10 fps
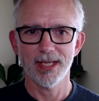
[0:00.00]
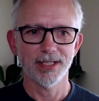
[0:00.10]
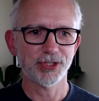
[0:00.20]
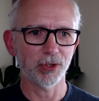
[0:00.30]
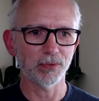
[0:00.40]

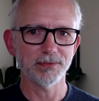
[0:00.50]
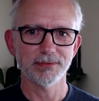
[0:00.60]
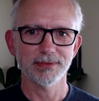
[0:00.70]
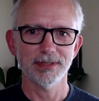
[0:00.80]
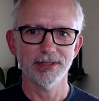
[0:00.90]
So
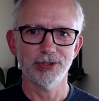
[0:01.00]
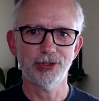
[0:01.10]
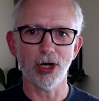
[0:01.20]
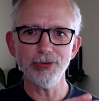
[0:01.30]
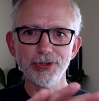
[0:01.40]

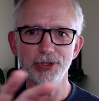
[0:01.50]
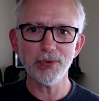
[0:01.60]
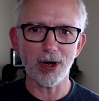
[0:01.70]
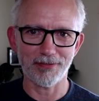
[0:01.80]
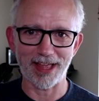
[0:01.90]
don't do
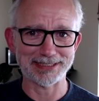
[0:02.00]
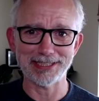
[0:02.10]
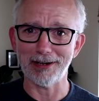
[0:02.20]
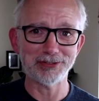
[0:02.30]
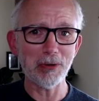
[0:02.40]
all that stuff.